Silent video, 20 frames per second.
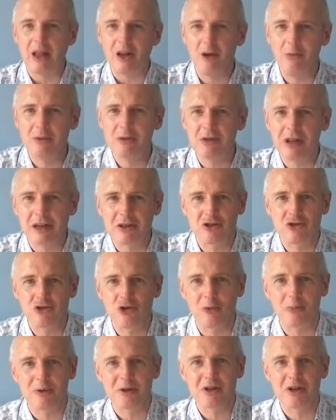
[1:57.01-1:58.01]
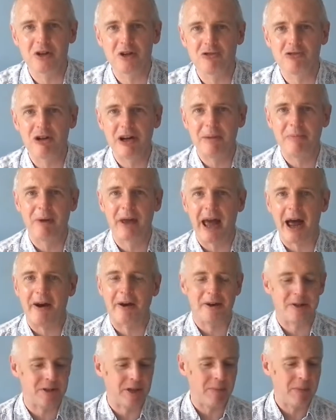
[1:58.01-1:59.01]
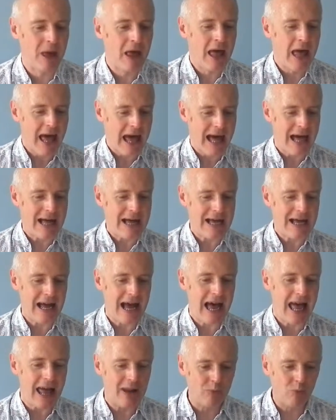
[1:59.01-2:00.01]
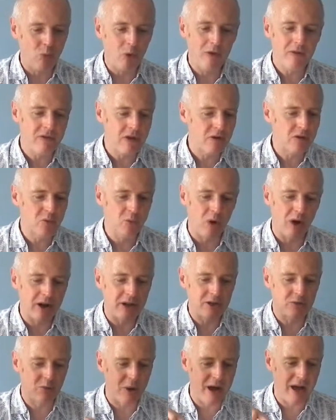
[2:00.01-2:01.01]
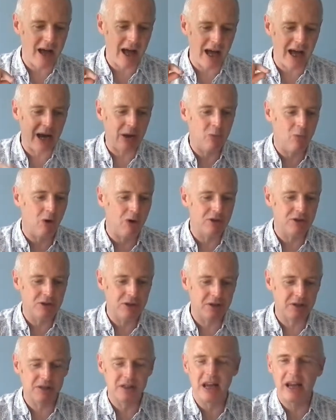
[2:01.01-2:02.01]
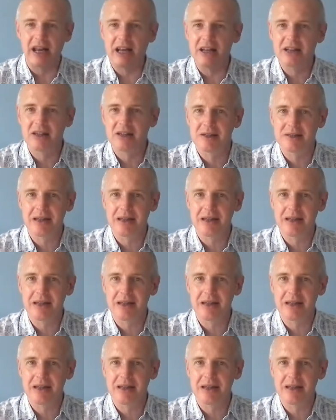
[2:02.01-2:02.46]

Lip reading: almost like strawberries and cream character. And one of those wines where I want to sit and